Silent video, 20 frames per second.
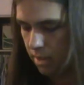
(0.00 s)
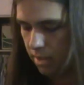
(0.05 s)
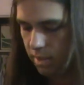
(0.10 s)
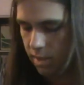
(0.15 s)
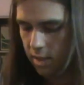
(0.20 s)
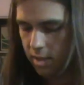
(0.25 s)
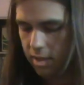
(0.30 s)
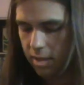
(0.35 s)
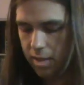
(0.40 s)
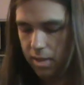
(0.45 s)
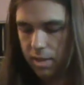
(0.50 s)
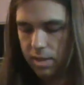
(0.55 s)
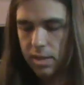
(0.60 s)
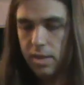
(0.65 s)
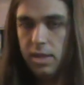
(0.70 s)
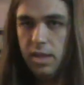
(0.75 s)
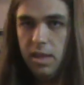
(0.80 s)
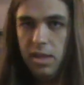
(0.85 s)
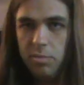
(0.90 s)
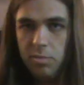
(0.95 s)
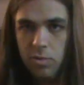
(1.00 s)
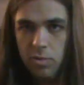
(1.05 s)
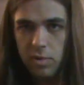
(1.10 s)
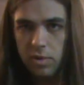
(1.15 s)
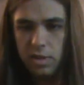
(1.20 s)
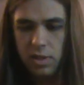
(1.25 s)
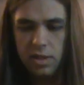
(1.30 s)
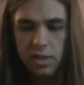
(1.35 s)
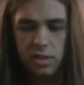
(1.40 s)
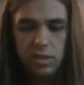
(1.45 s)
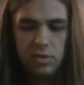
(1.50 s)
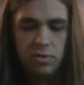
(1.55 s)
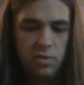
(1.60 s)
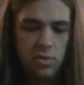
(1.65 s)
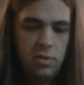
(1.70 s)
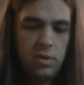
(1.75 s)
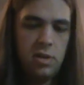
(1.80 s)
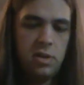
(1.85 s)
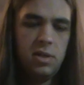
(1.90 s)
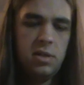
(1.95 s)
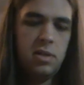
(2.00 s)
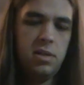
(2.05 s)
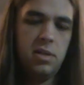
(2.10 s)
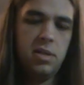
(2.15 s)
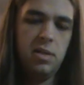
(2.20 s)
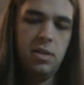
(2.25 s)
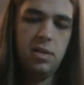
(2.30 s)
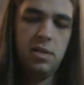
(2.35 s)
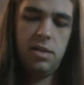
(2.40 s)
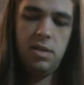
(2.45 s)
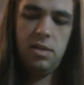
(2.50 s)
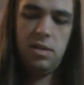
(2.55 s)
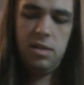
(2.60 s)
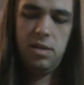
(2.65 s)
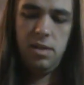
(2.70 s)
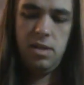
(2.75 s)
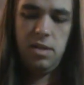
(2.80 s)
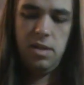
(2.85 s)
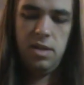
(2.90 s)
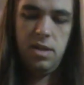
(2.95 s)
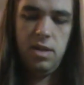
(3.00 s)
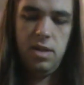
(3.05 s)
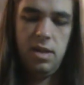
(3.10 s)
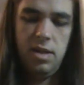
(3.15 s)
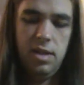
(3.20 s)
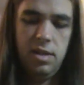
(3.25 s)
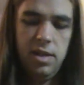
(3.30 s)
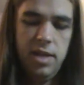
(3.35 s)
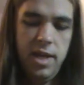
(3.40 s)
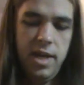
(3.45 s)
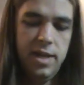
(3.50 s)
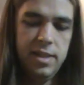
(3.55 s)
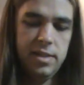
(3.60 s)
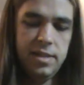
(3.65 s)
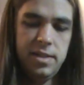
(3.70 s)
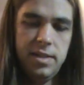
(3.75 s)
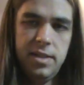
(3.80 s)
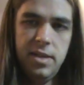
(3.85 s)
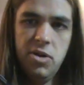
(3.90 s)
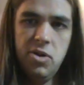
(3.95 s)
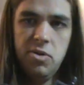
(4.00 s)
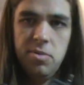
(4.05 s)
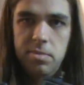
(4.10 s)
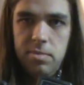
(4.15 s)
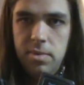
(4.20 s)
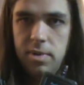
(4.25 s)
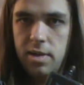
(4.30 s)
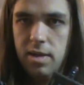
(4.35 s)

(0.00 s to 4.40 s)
The keyboard controller. That is dope.